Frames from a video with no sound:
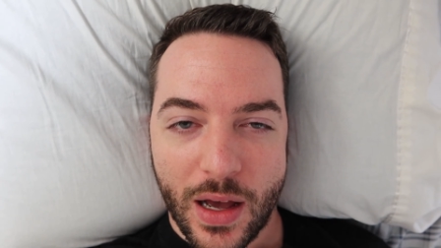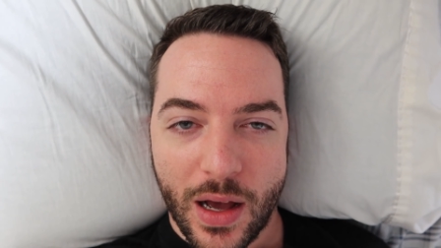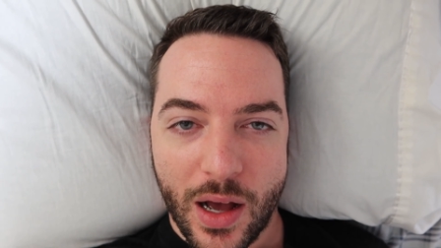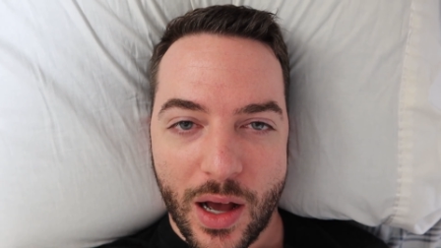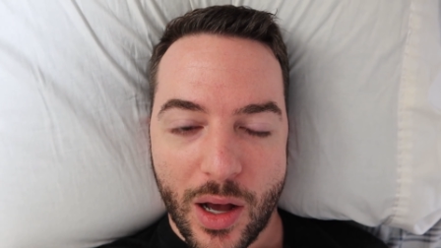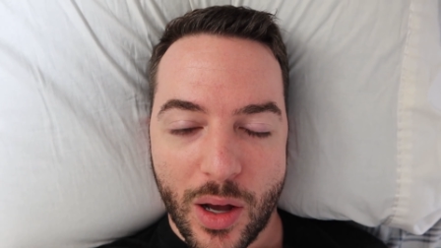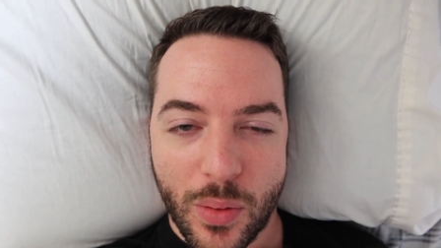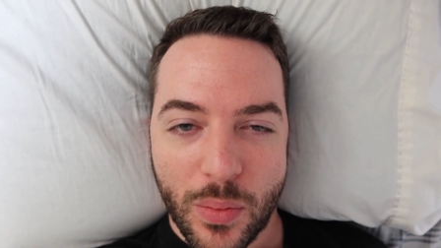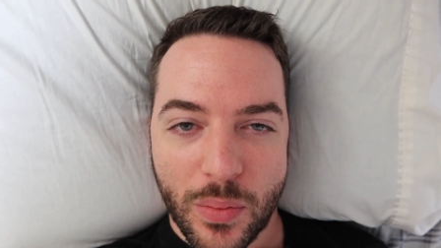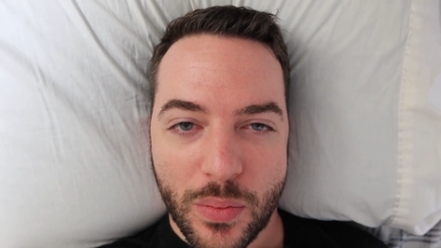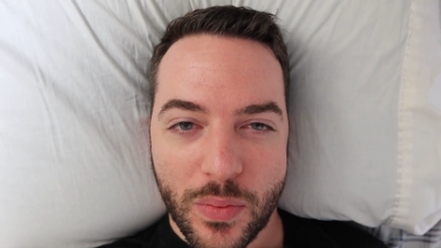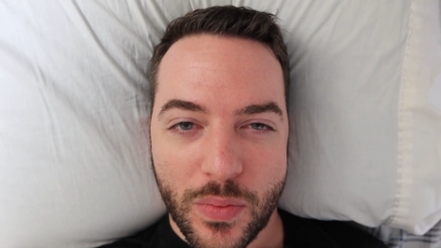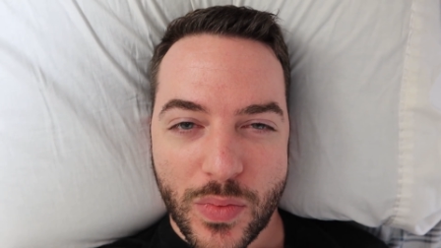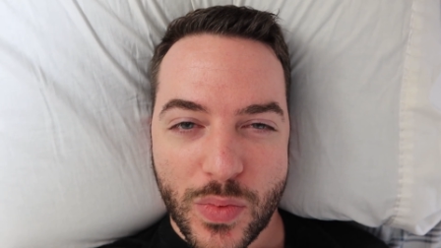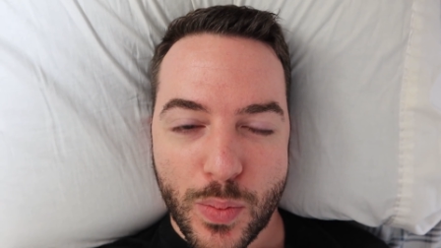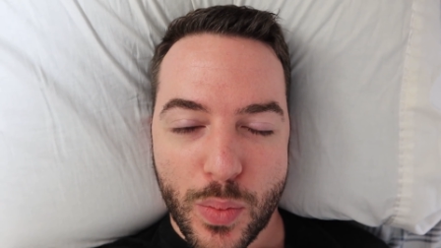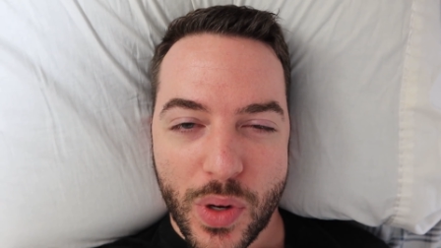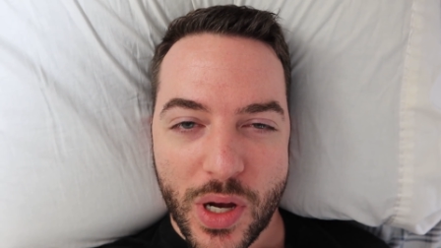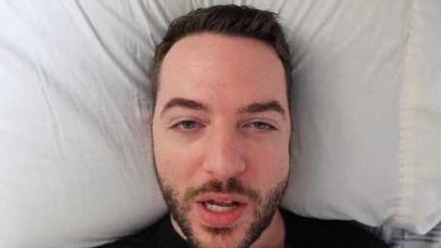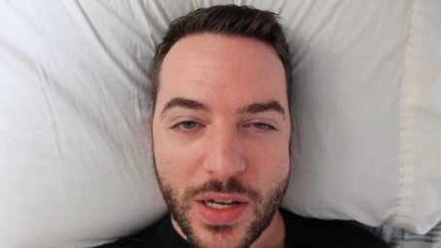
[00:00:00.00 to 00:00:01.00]
Um,
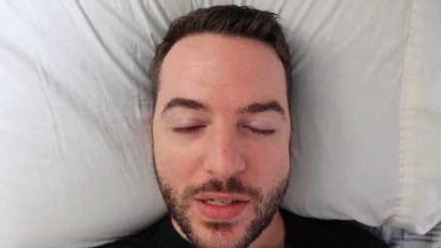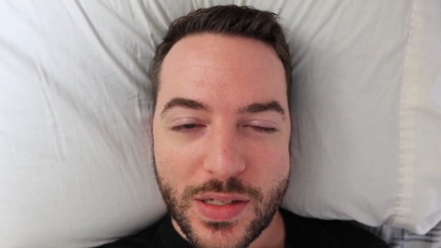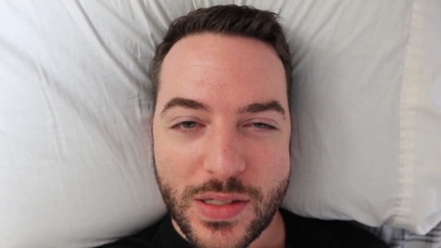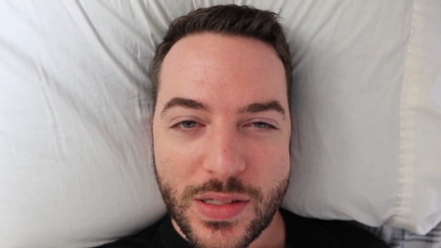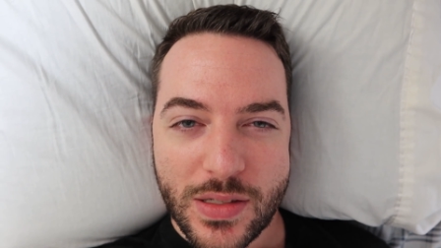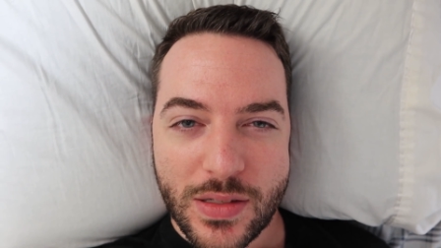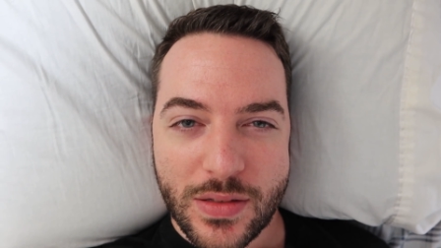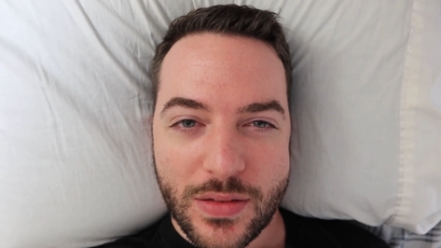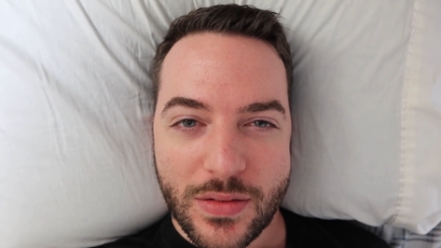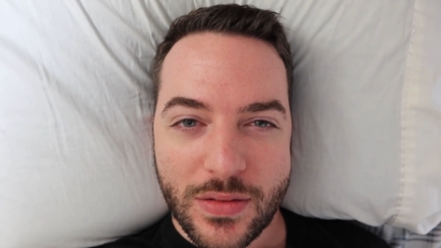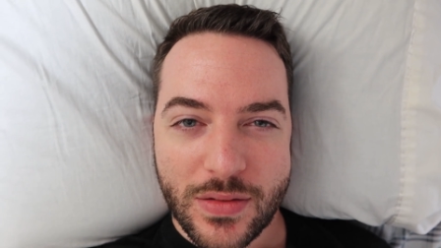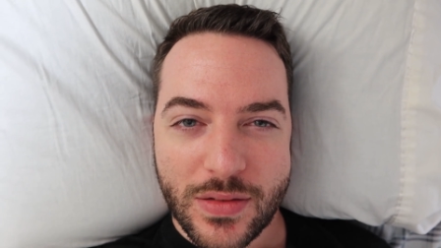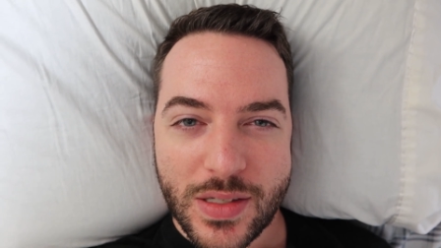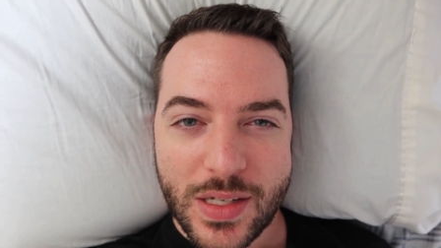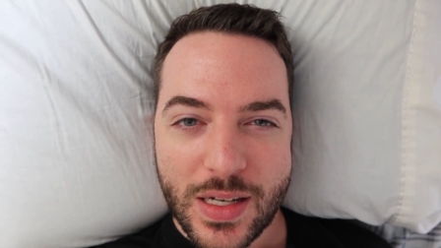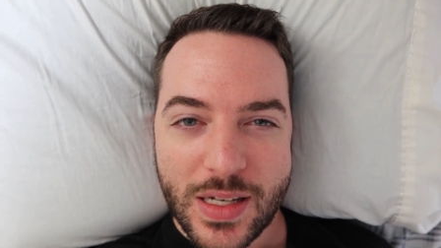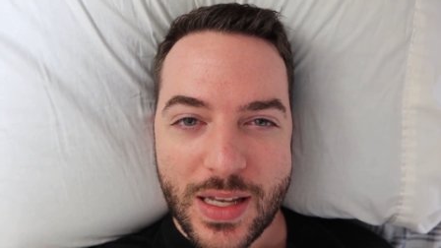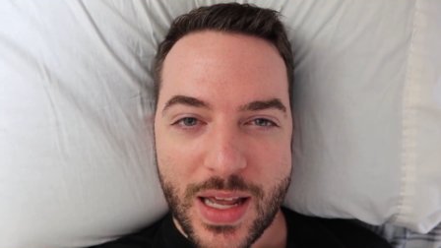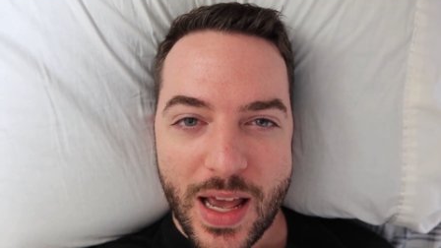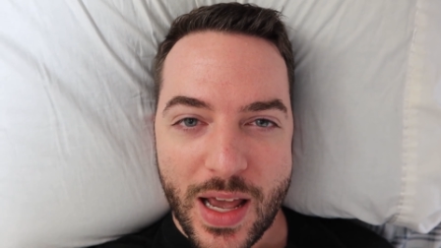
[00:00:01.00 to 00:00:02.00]
but
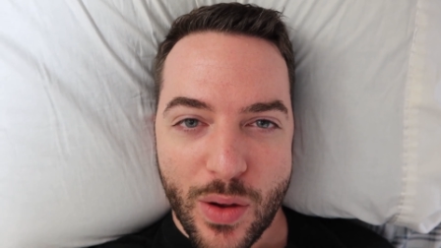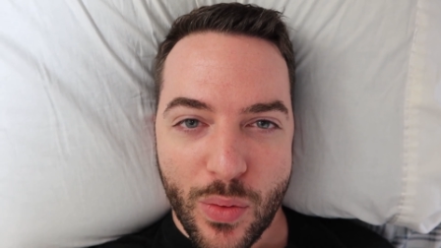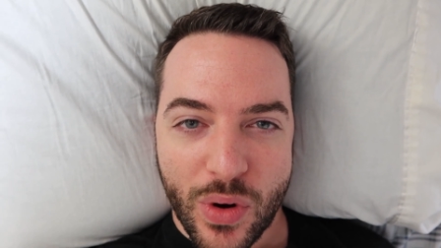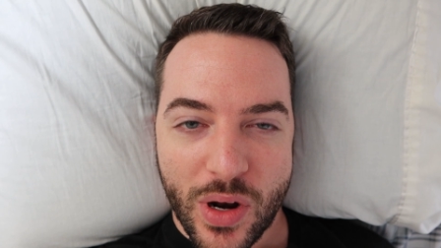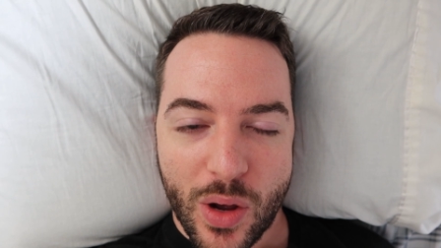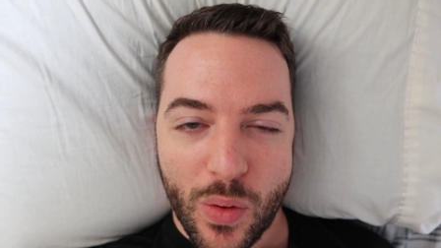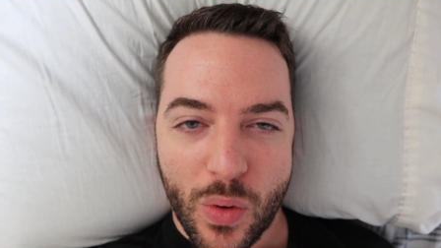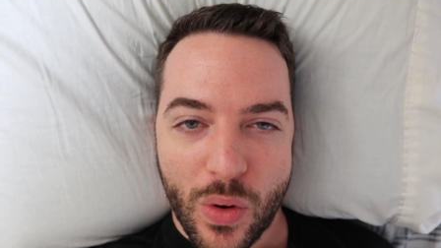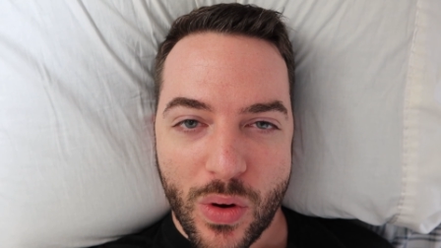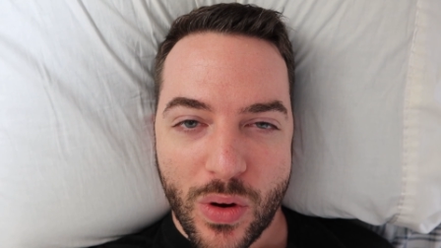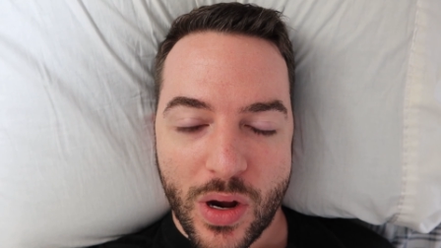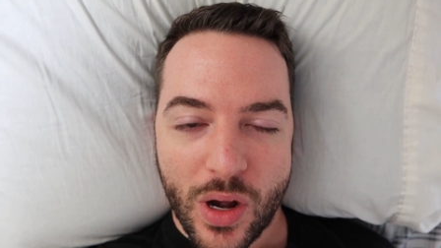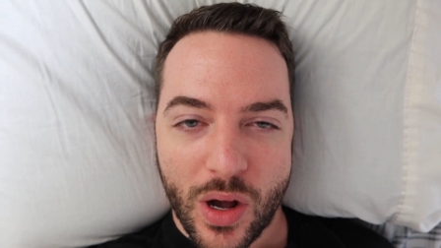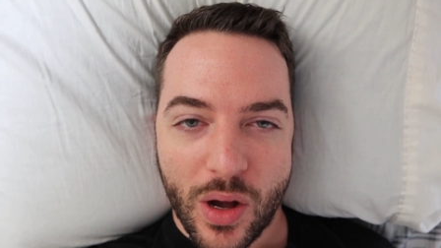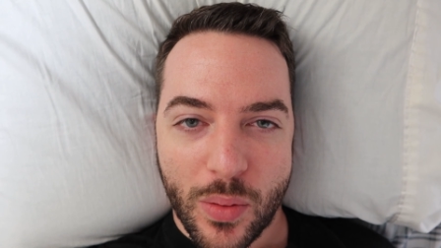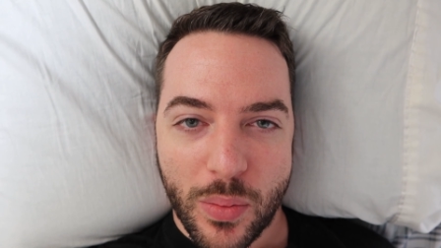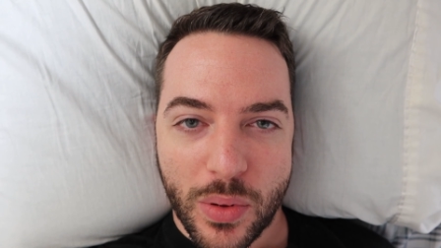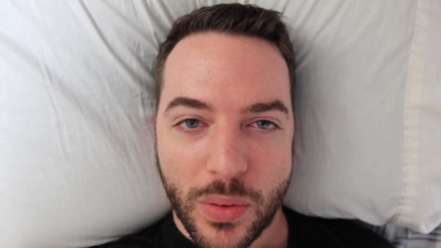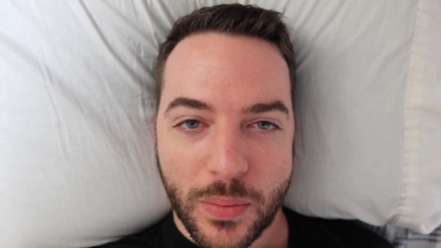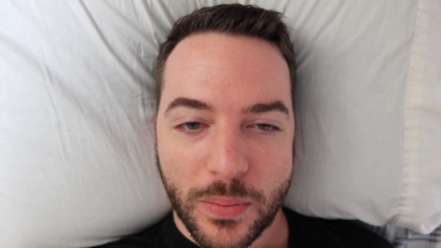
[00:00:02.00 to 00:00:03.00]
today when I woke
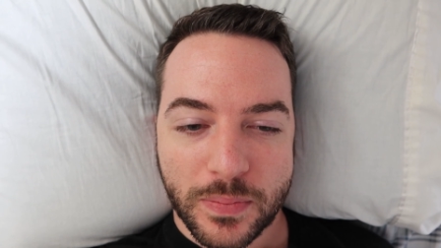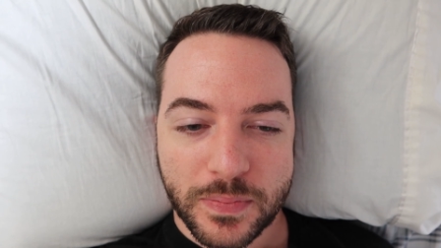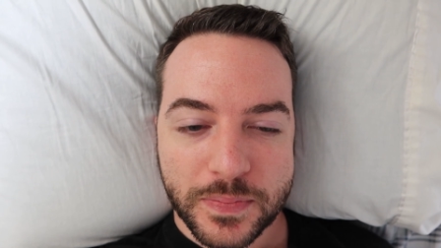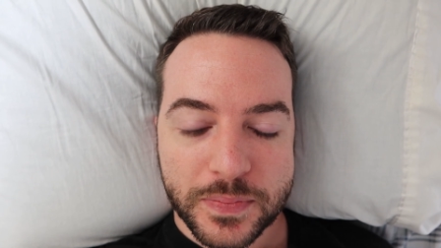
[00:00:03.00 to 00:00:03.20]
up,